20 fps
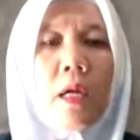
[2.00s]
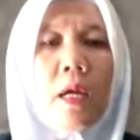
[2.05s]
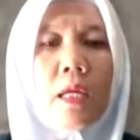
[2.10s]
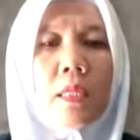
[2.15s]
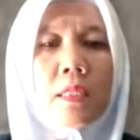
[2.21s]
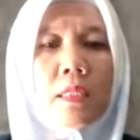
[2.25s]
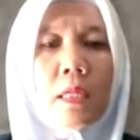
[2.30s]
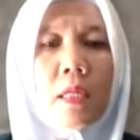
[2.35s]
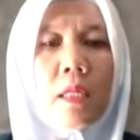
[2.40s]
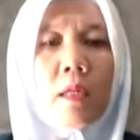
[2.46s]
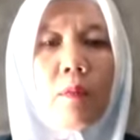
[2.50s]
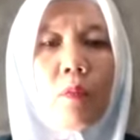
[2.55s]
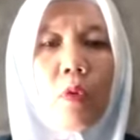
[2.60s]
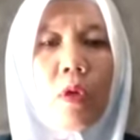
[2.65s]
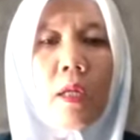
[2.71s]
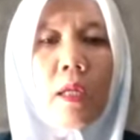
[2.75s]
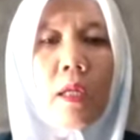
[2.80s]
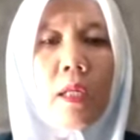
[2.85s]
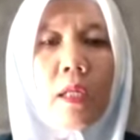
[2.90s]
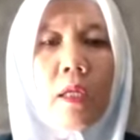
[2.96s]

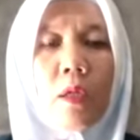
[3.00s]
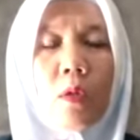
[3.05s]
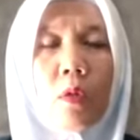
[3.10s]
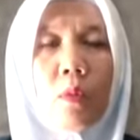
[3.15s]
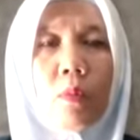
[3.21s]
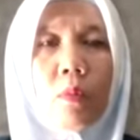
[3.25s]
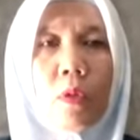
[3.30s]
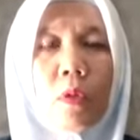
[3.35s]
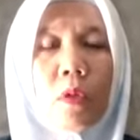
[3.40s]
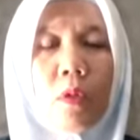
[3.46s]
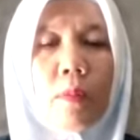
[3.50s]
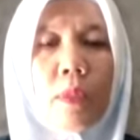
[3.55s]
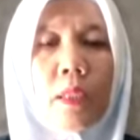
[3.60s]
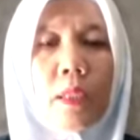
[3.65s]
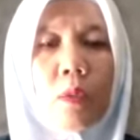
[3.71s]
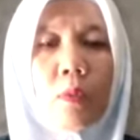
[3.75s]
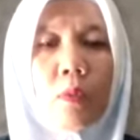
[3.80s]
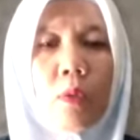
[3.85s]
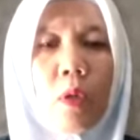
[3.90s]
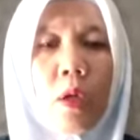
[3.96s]
Assalamualaikum
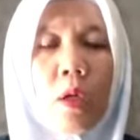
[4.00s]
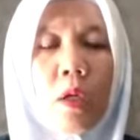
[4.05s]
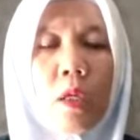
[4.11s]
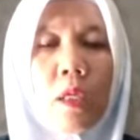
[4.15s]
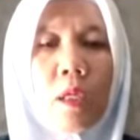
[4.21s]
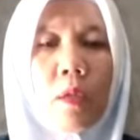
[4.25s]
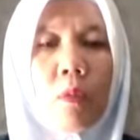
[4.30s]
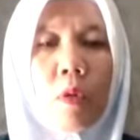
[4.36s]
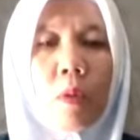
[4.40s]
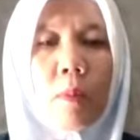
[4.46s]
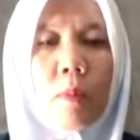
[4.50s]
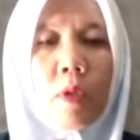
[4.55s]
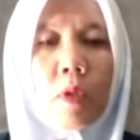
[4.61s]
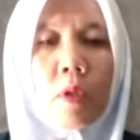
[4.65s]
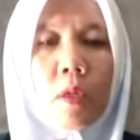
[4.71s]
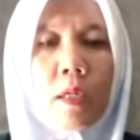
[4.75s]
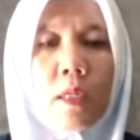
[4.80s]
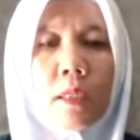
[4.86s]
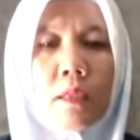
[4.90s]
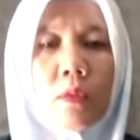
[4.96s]
warahmatullahi
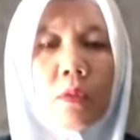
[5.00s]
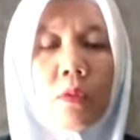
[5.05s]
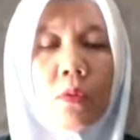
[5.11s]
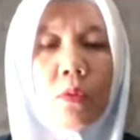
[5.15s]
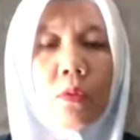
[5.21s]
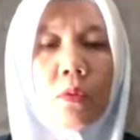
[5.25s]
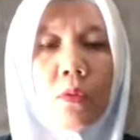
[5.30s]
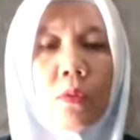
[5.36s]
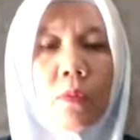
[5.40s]
wabarakatuh.